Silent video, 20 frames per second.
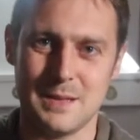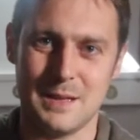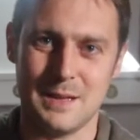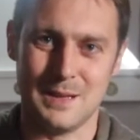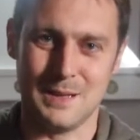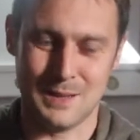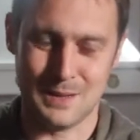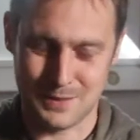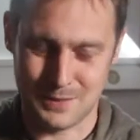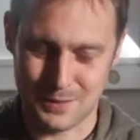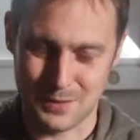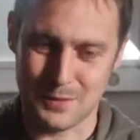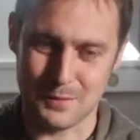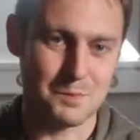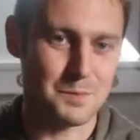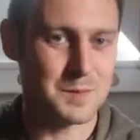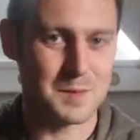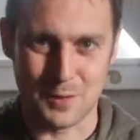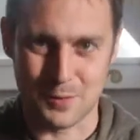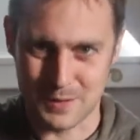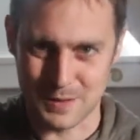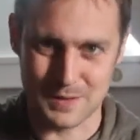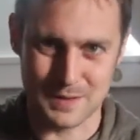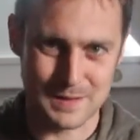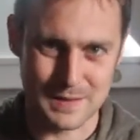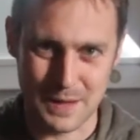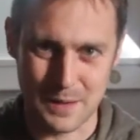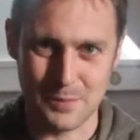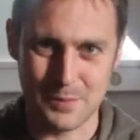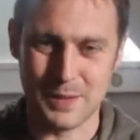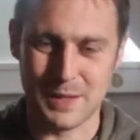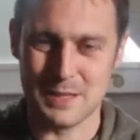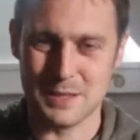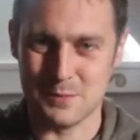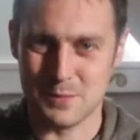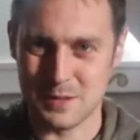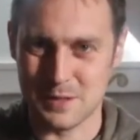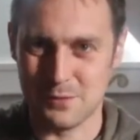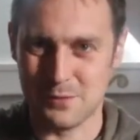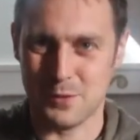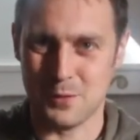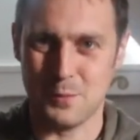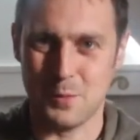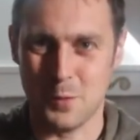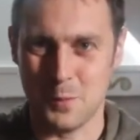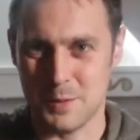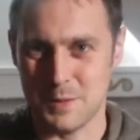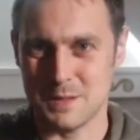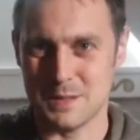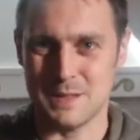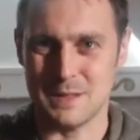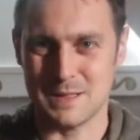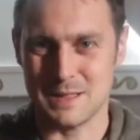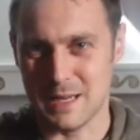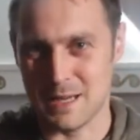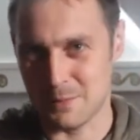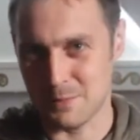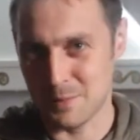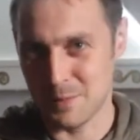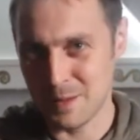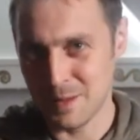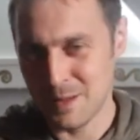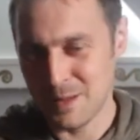No, it's always the same place, but different moments in time.